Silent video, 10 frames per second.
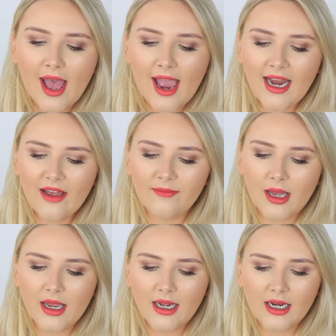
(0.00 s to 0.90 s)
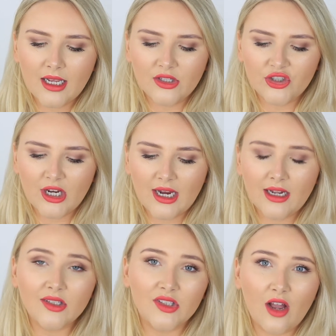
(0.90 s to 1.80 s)
I have mine in the
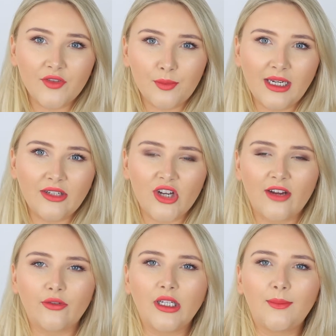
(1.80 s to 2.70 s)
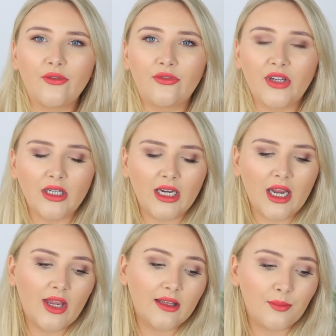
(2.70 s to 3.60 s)
shade Soft Peach. I've really been
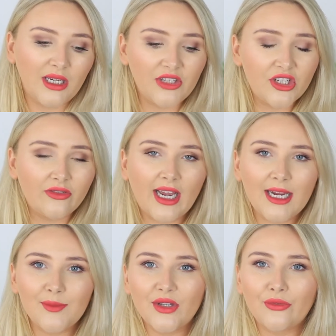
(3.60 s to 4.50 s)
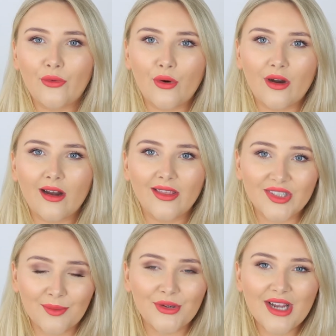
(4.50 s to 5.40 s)
feeling like the peachy vibes for the
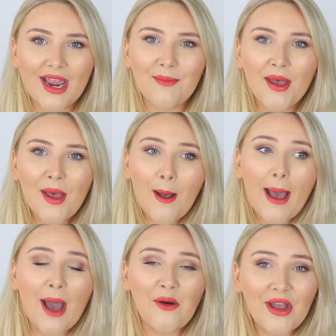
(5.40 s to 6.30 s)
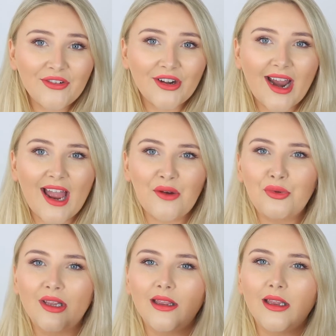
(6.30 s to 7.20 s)
summertime. However, I
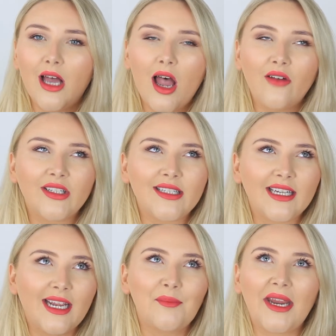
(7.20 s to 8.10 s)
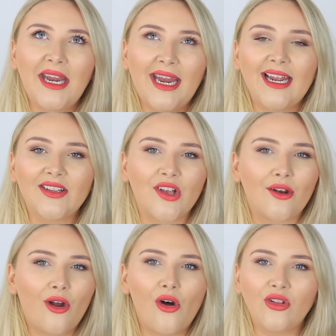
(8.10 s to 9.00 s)
would love to get my hands
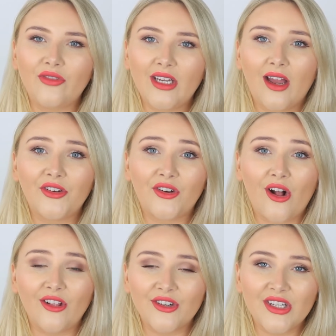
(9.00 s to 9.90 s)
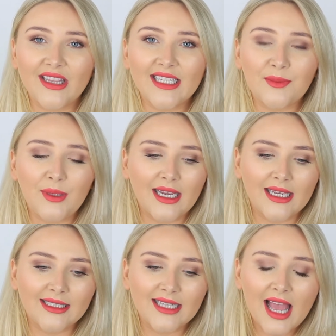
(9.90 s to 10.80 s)
on all of the other colors in this,
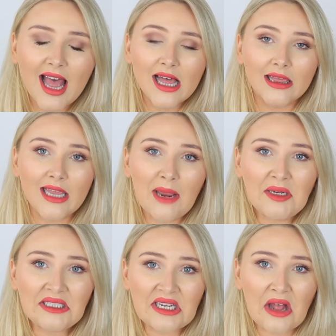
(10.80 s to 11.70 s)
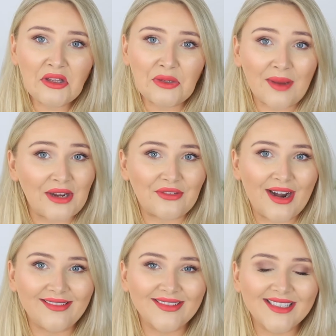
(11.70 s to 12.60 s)
because let me tell you, my
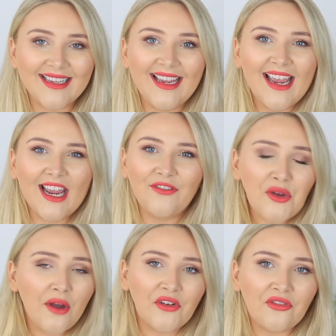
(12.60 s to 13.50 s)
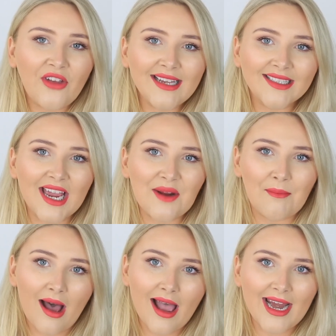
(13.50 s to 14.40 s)
friends, if you have a face like
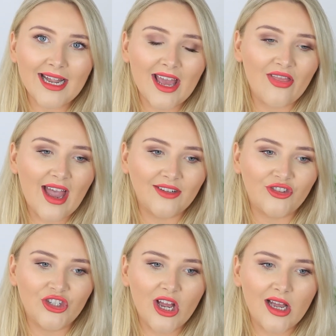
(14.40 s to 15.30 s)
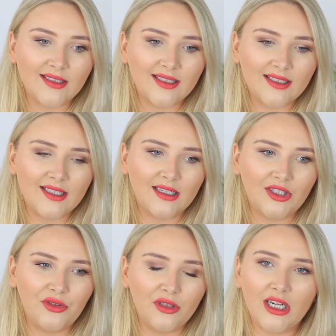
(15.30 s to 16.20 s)
mine that just,
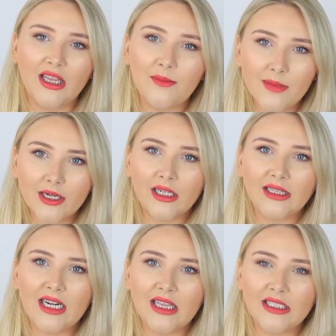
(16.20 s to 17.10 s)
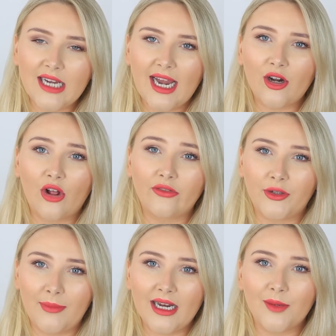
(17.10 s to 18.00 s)
you look in the mirror at the end of the day and all of
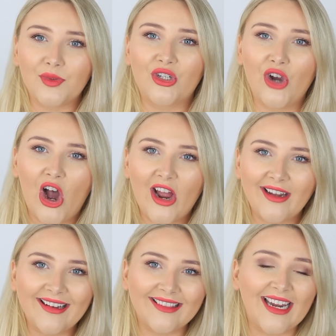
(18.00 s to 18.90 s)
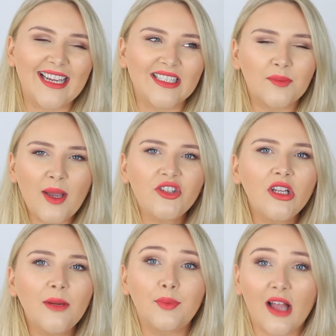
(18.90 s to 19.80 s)
your makeup's gone, like
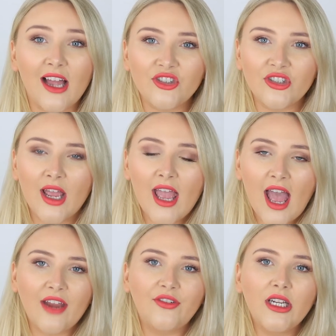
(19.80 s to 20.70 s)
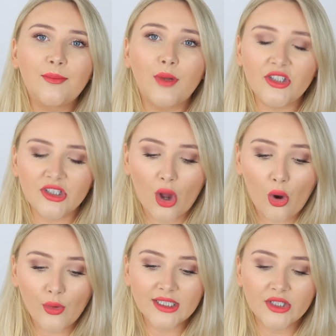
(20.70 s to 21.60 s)
especially blush, I feel like blush is
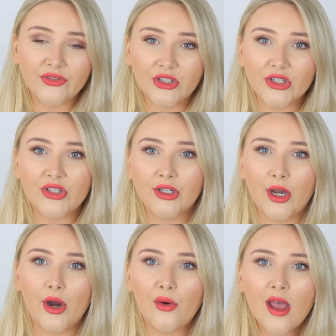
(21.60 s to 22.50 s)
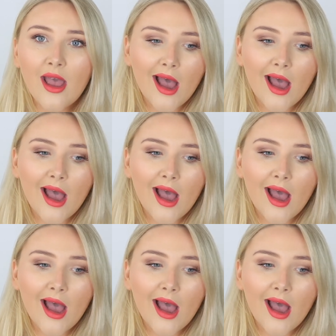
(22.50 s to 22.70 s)
always the first to go.